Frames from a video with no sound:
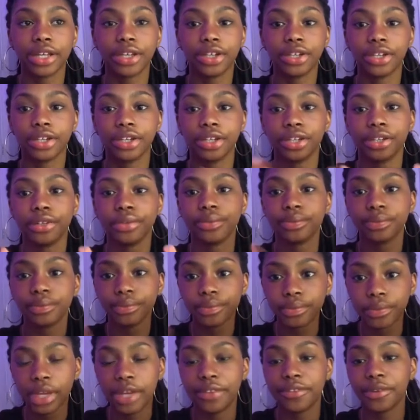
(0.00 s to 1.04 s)
your
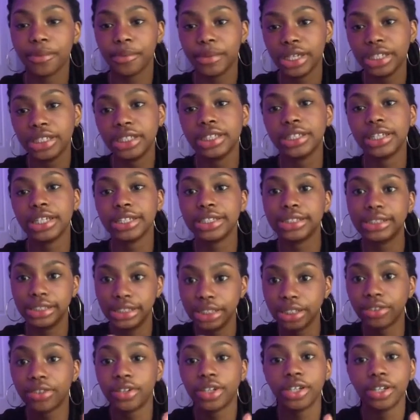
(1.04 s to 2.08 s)
information like
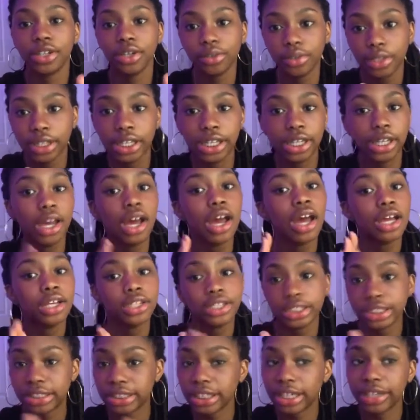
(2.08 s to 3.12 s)
secret, low-key.
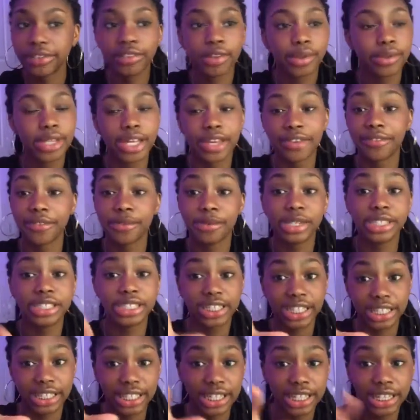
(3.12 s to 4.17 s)
Just give them the information
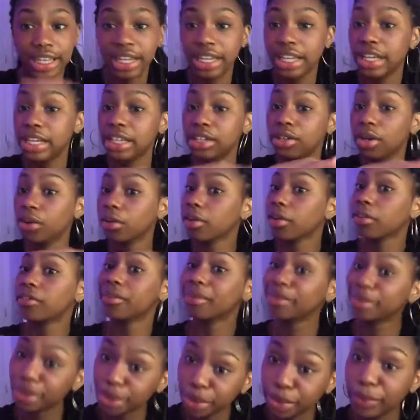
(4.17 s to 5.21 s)
that they need. Don't give them
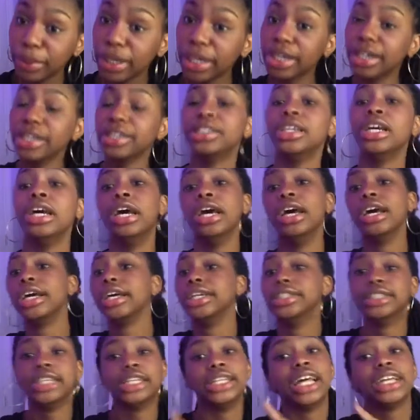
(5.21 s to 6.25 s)
too much, because
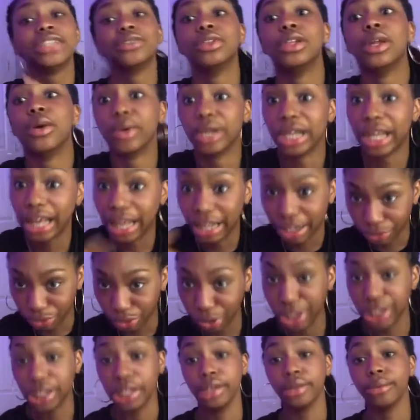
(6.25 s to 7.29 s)
then that's when they want to get
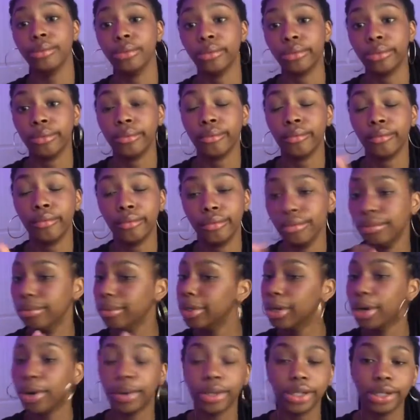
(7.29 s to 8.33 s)
greedy. We don't
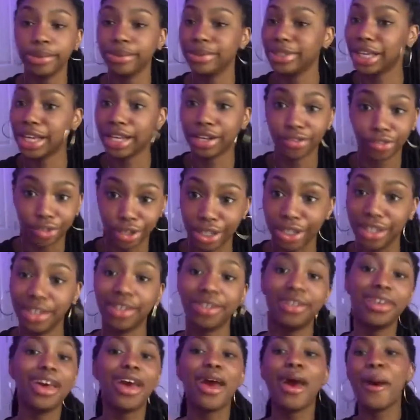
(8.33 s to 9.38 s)
want them to get greedy.
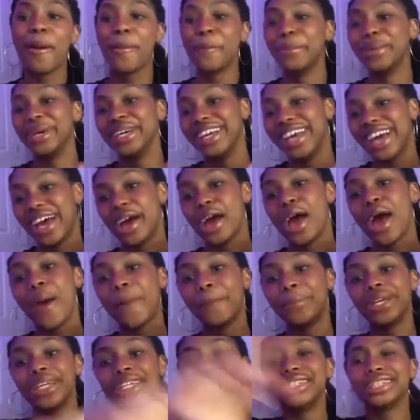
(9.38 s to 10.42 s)
But yeah,
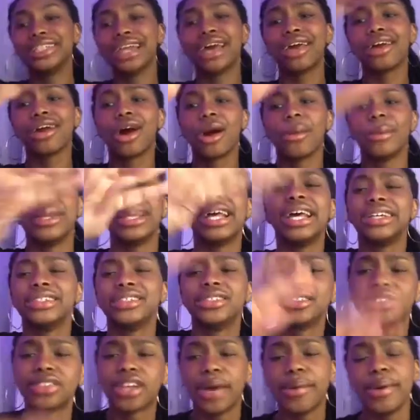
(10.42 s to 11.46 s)
please like, comment, and
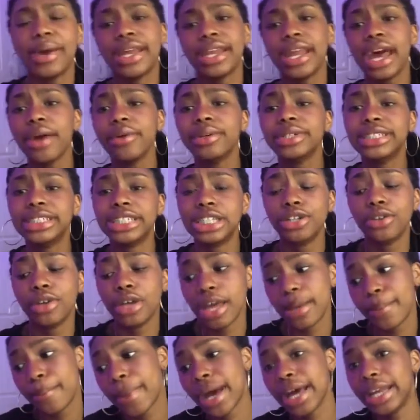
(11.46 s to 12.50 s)
subscribe, and I will see you in
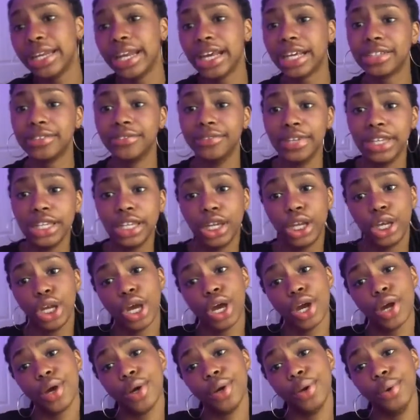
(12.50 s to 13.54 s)
my next
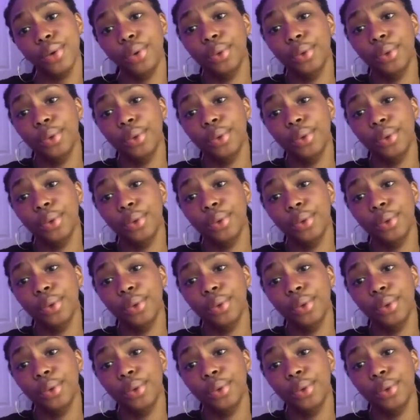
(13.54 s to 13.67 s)
video.